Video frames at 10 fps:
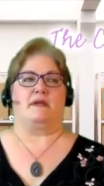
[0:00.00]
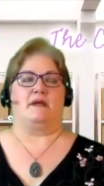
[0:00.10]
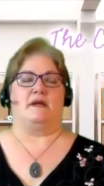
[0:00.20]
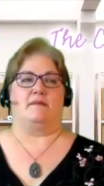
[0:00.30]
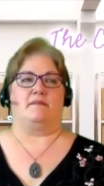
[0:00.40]

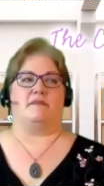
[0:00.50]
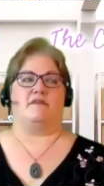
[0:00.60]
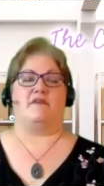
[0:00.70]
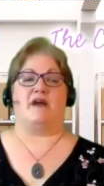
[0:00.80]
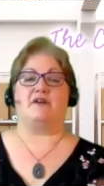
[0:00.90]
the
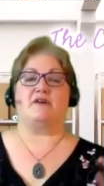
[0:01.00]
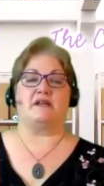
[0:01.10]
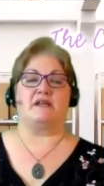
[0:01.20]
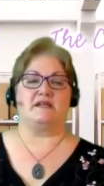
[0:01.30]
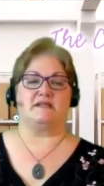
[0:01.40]
finer it
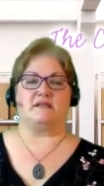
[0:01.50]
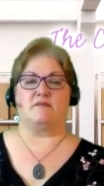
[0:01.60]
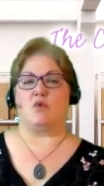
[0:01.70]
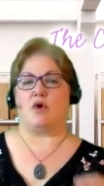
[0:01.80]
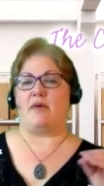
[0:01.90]
is, the
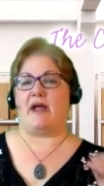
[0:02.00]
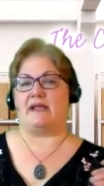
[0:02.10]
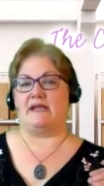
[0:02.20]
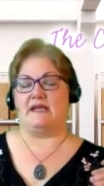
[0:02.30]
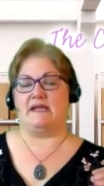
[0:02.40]
more
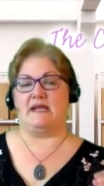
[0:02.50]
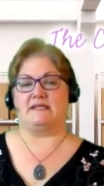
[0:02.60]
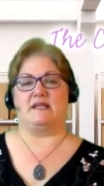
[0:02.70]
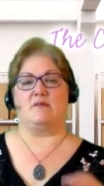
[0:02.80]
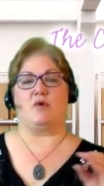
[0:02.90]
packing it
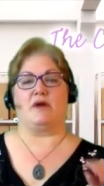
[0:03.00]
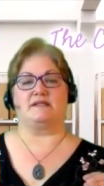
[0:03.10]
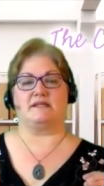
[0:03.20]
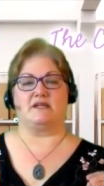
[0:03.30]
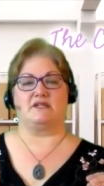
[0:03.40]
needs and the more
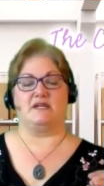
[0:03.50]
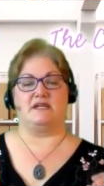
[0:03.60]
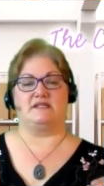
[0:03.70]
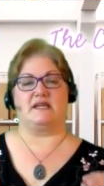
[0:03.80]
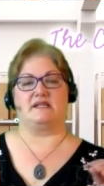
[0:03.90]
insulation it
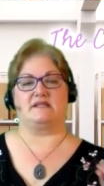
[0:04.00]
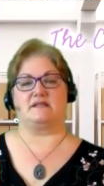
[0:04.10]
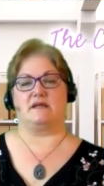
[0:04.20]
needs against,